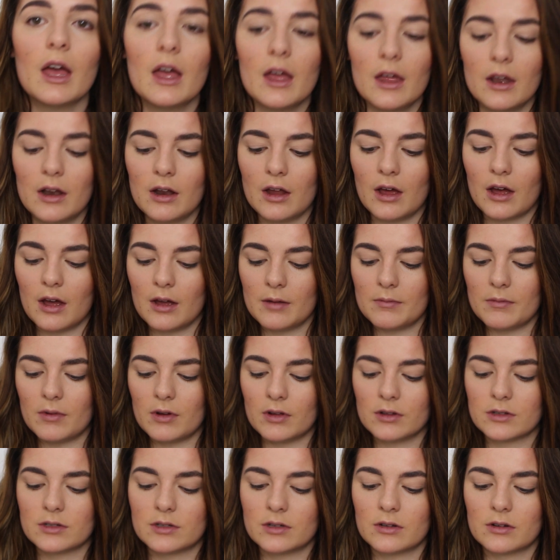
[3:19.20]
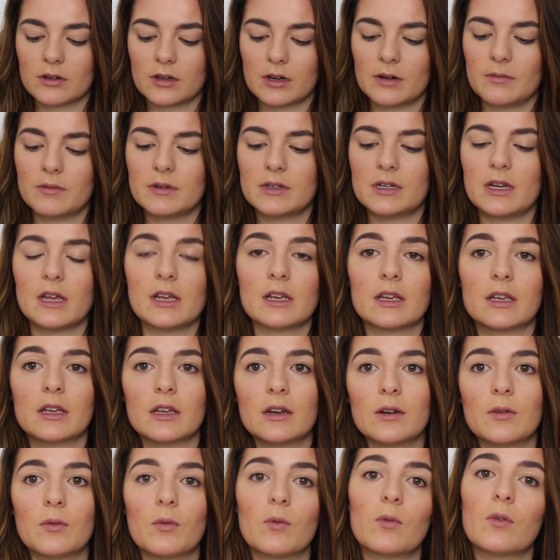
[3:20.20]
And I'm also going to be
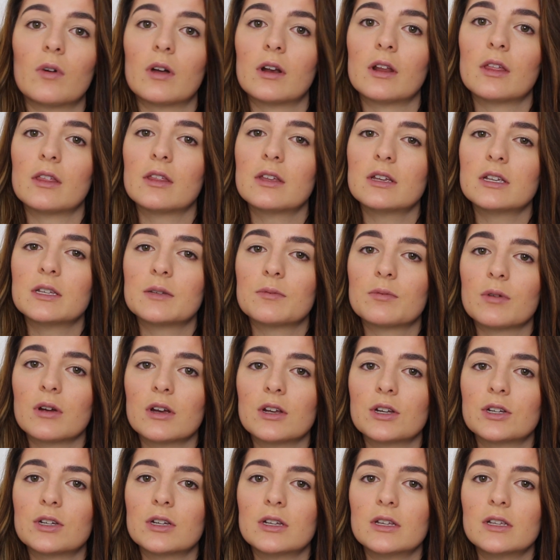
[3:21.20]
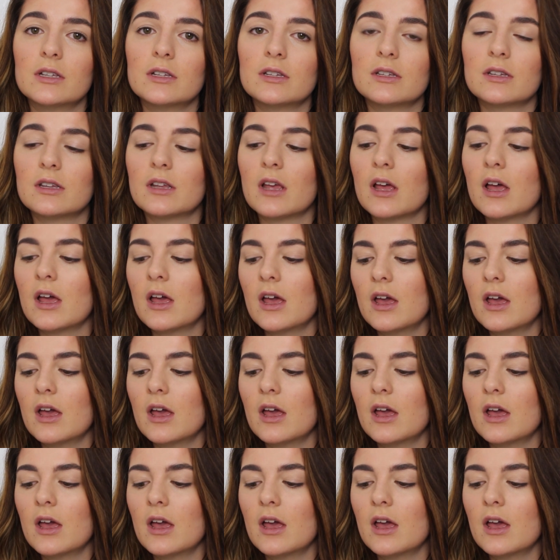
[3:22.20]
taking one of these brushes.